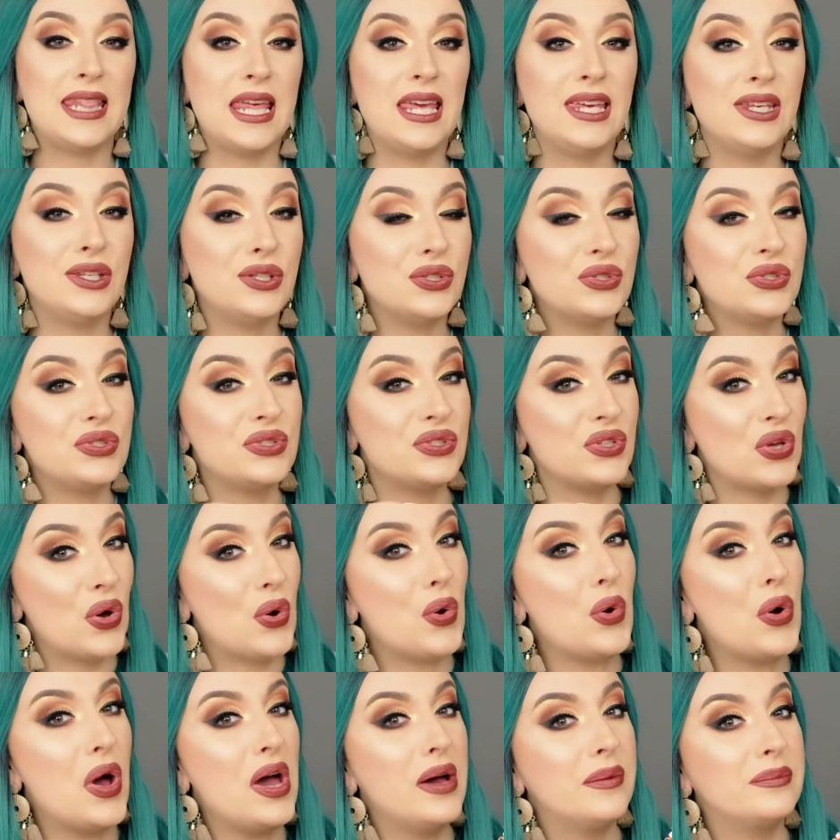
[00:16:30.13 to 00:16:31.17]
Thank you
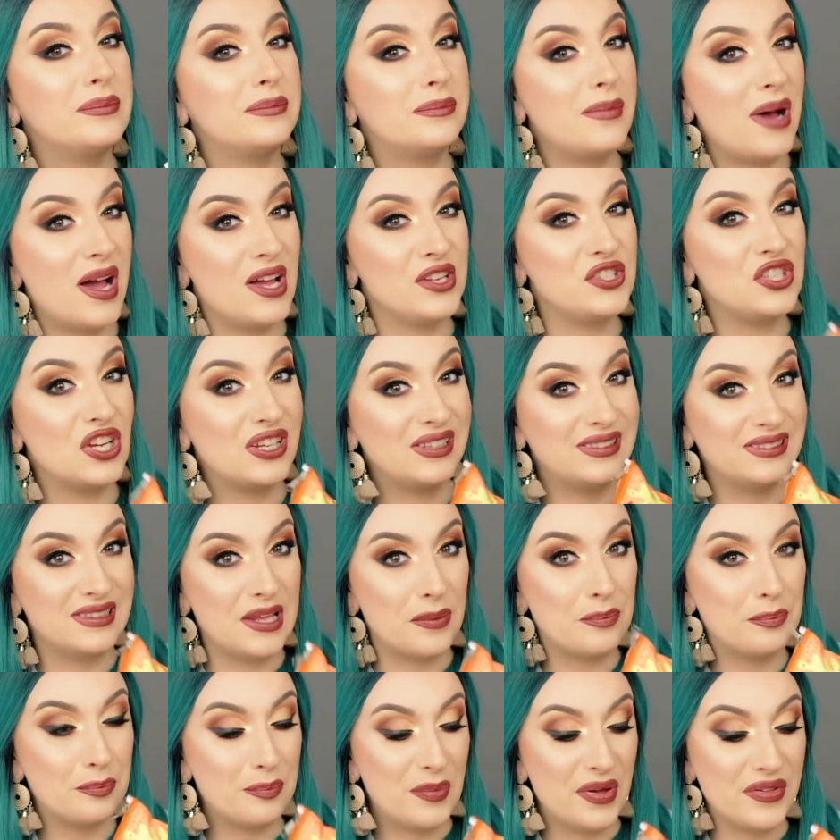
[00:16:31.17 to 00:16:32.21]
so much,
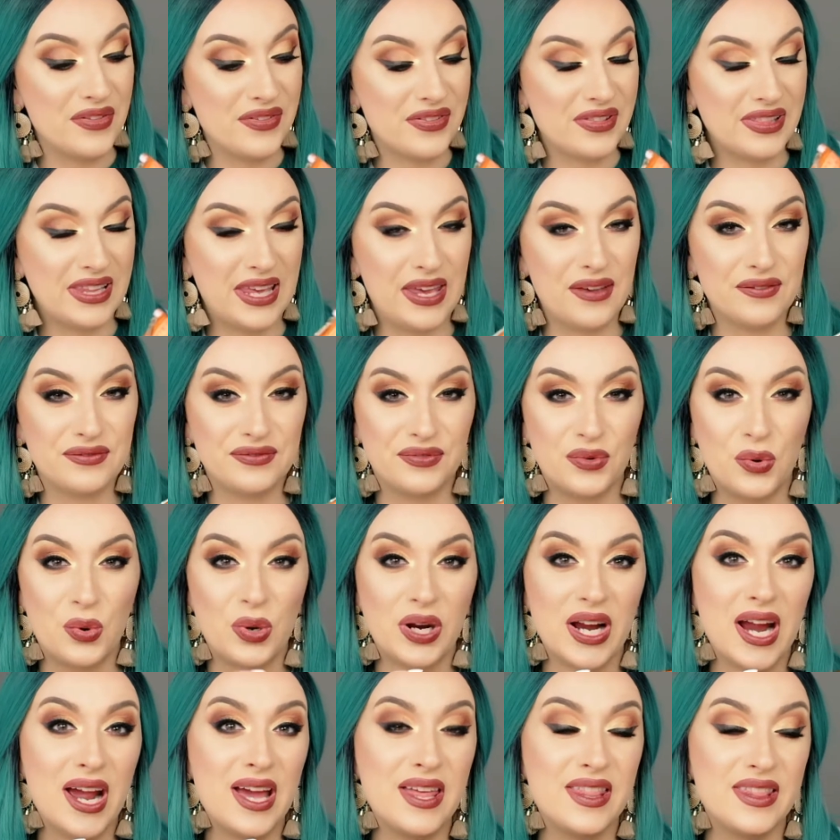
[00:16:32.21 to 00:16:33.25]
Lip Monthly,
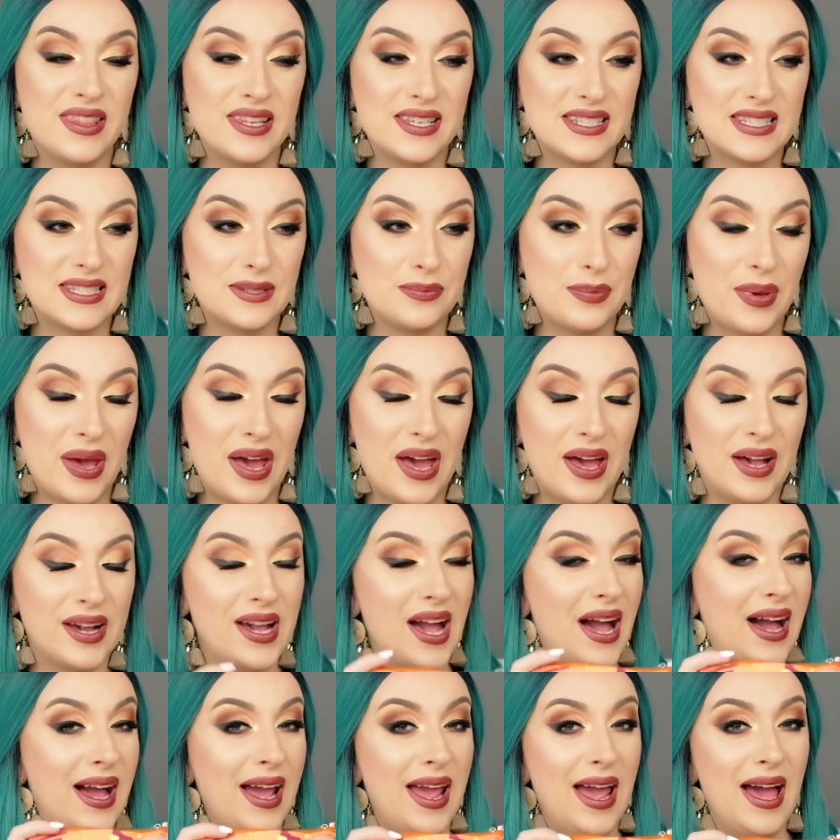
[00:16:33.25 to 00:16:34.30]
for this
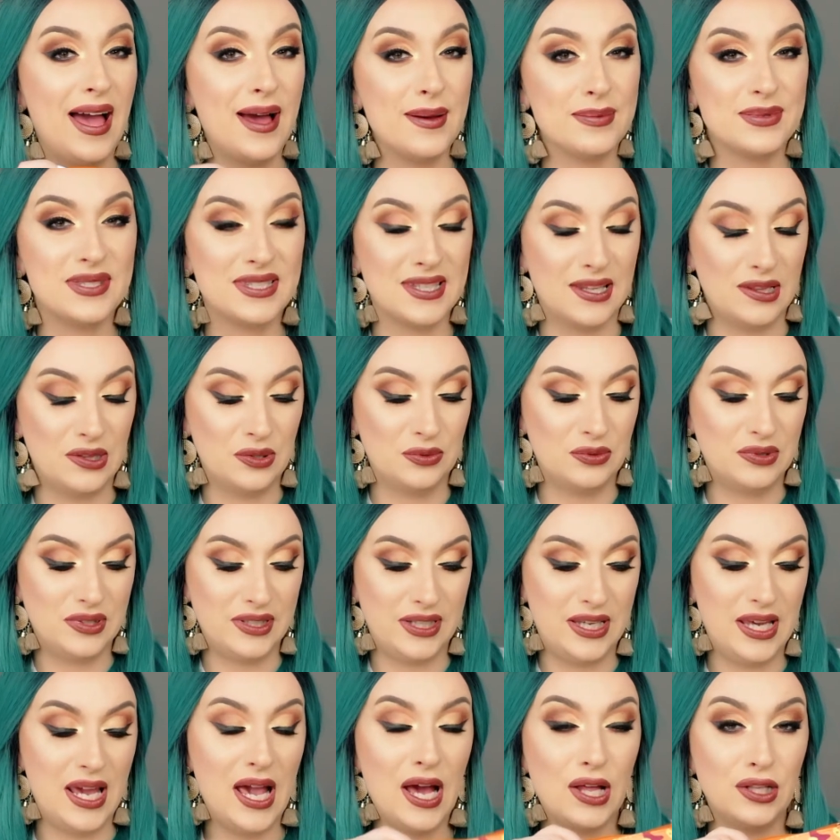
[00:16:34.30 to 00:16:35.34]
bag. I
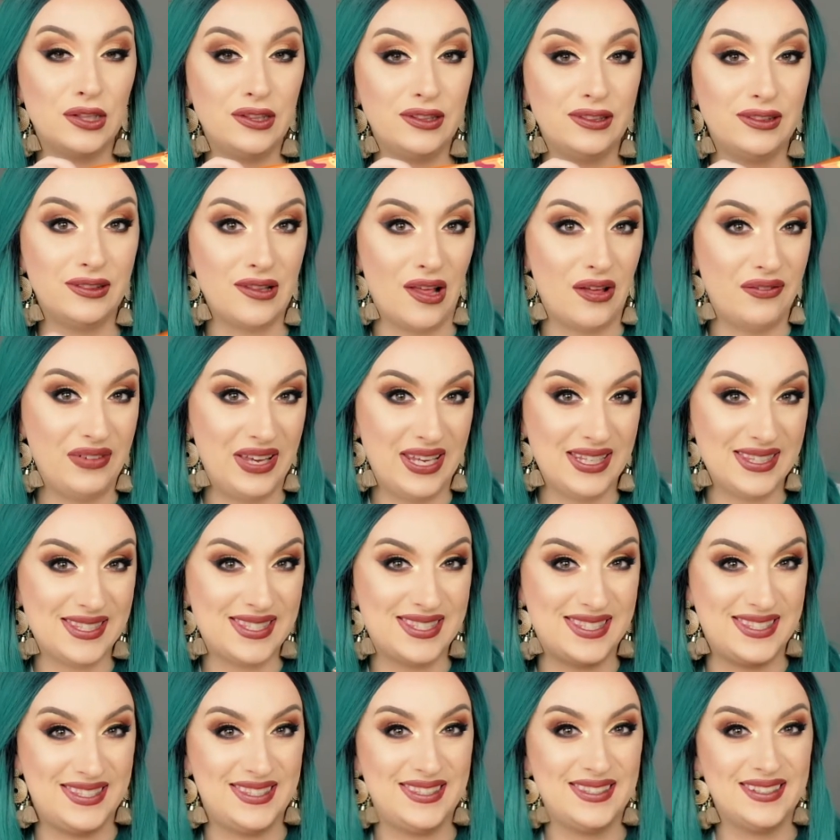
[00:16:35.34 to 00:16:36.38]
absolutely love
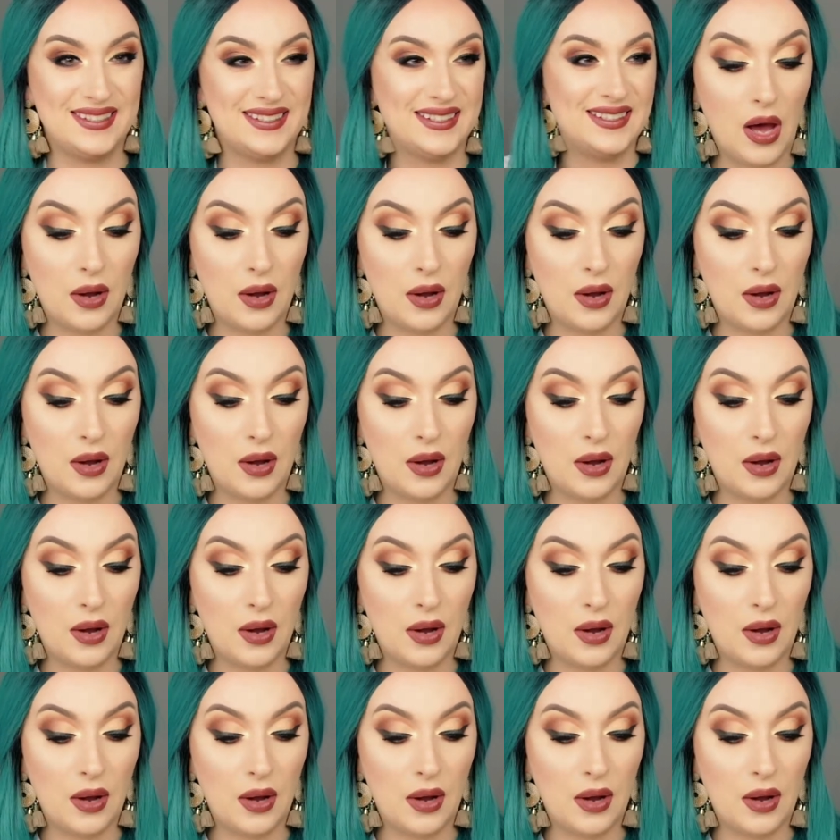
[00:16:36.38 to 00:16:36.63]
it.